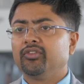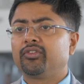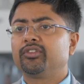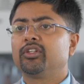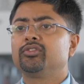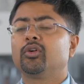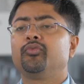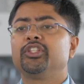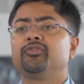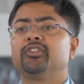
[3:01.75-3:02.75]
the results
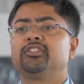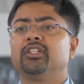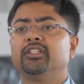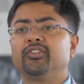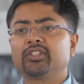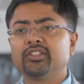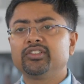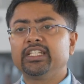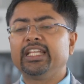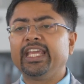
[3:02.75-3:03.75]
of which was discussed
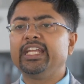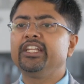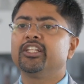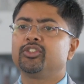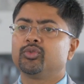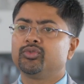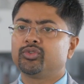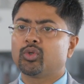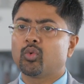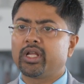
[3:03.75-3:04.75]
in ADA
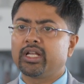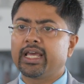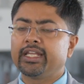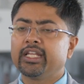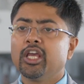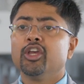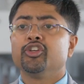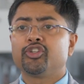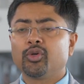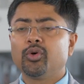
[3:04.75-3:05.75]
2019,
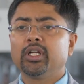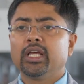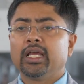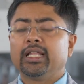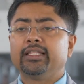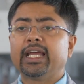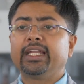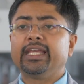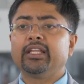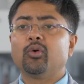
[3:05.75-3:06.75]
showed that
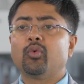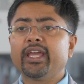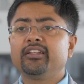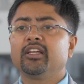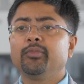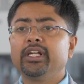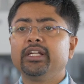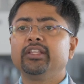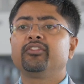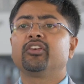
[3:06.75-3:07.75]
in a vitamin
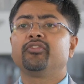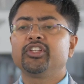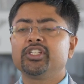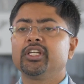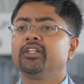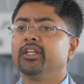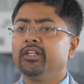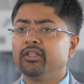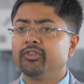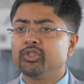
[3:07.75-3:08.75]
D sufficient
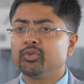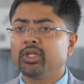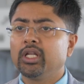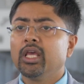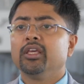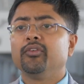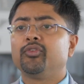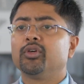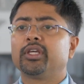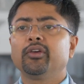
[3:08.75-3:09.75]
individual, if
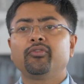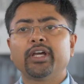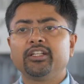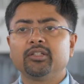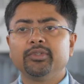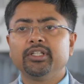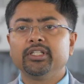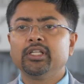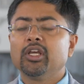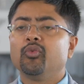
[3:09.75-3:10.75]
you give vitamin
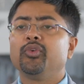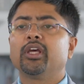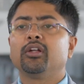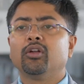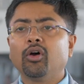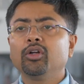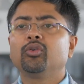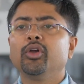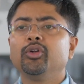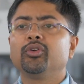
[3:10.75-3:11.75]
D, we are not
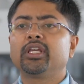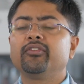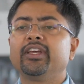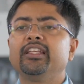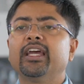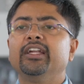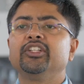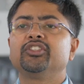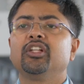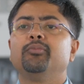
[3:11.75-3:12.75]
going to give any
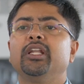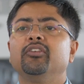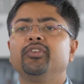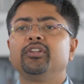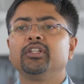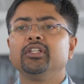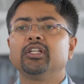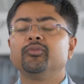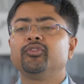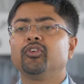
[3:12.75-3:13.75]
additional benefits in
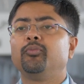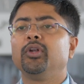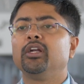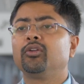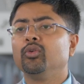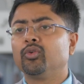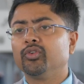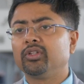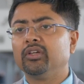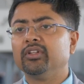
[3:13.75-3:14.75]
terms of blood
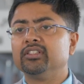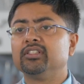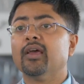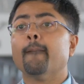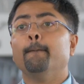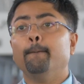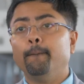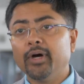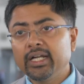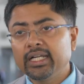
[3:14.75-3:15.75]
glucose levels.
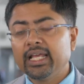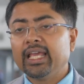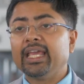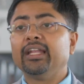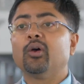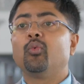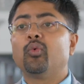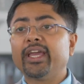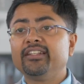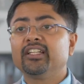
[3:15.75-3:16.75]
But in a
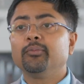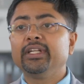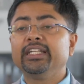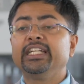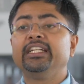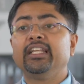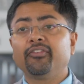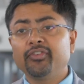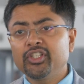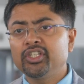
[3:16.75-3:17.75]
vitamin D
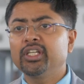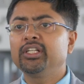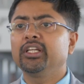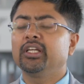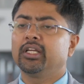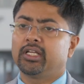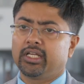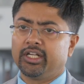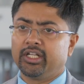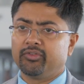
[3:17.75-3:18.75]
deficient
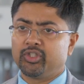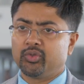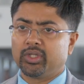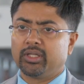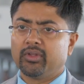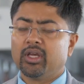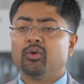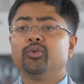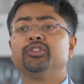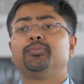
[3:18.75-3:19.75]
individual
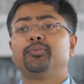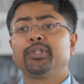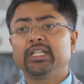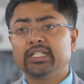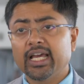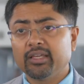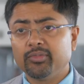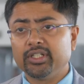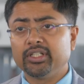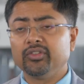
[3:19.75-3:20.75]
who is
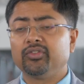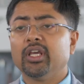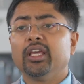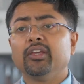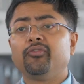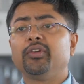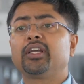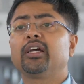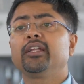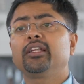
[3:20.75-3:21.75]
pre-diabetes, if we
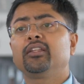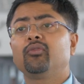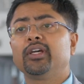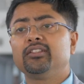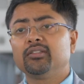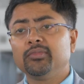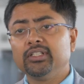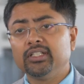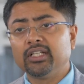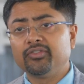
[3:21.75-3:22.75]
correct the
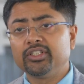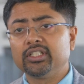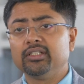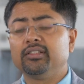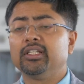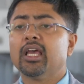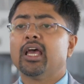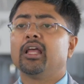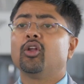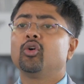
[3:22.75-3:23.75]
vitamin D deficiency
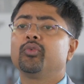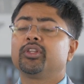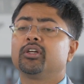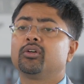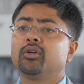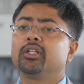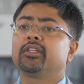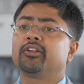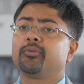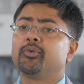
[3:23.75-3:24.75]
along with a good
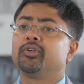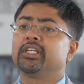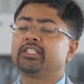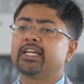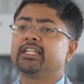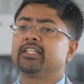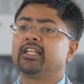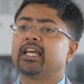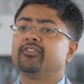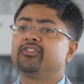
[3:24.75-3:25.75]
therapeutic diet
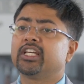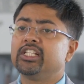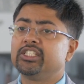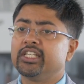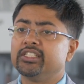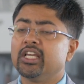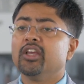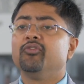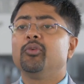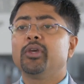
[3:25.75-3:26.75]
and lifestyle change,
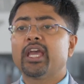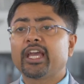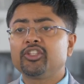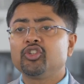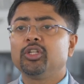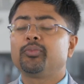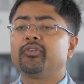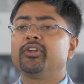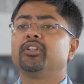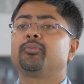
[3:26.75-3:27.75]
we may actually
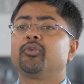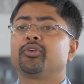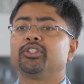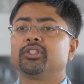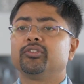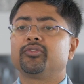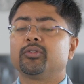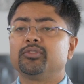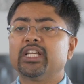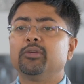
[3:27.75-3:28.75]
prevent the progression
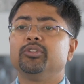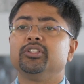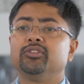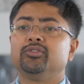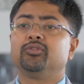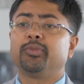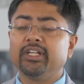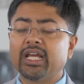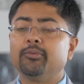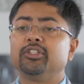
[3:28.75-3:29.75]
from diabetes,
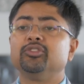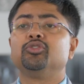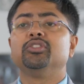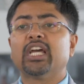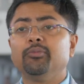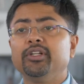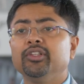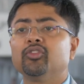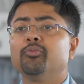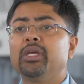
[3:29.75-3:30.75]
pre-diabetes to
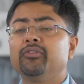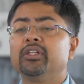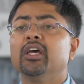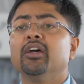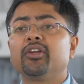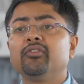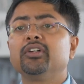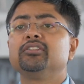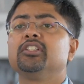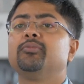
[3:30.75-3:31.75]
diabetes or may even
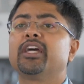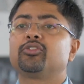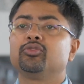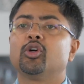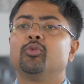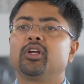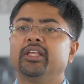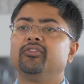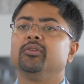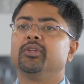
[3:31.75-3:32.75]
reverse it back to normal
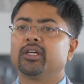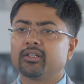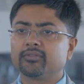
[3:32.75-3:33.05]
glycemia.